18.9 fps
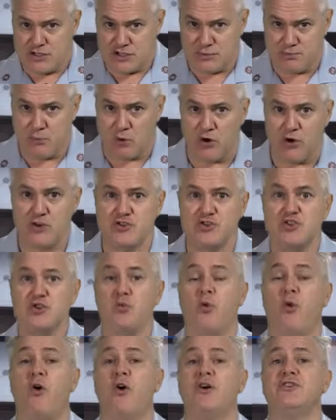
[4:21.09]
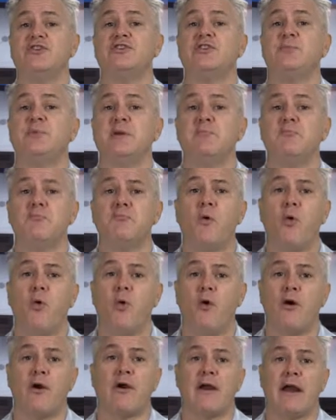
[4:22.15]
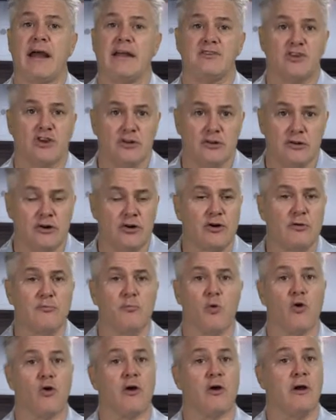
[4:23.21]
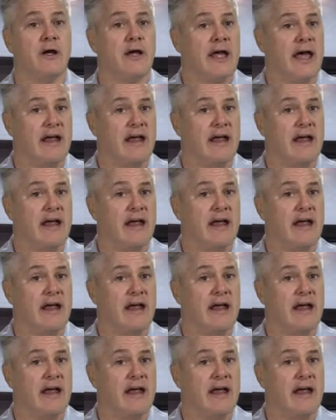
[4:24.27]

spurs you on to be more and to learn more.